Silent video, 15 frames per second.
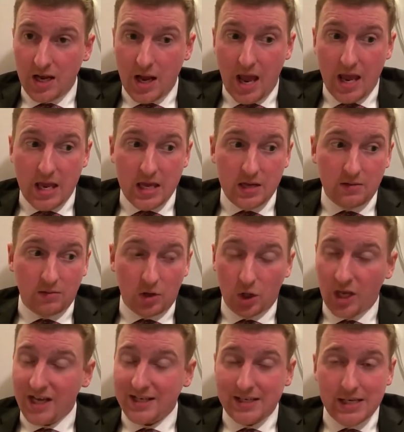a
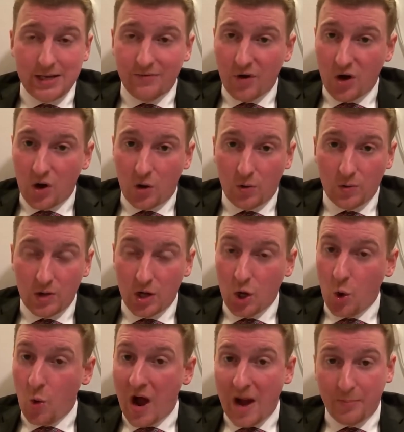colectivo, a
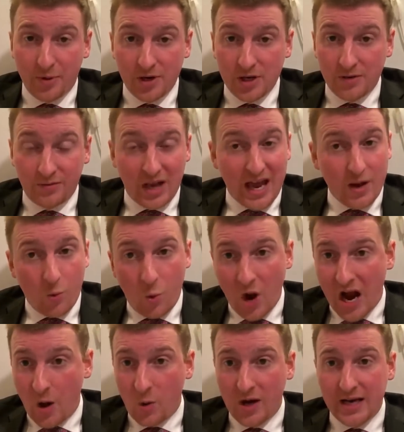cooperative like
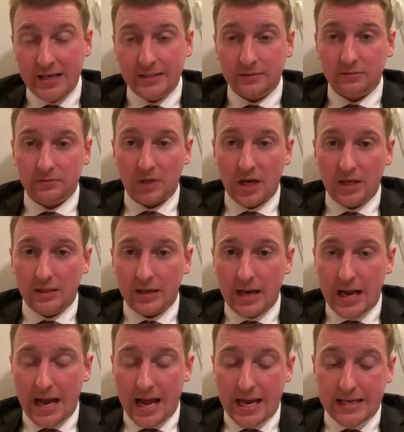Huawei, right?
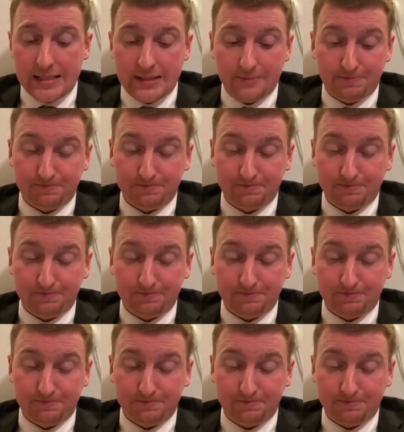And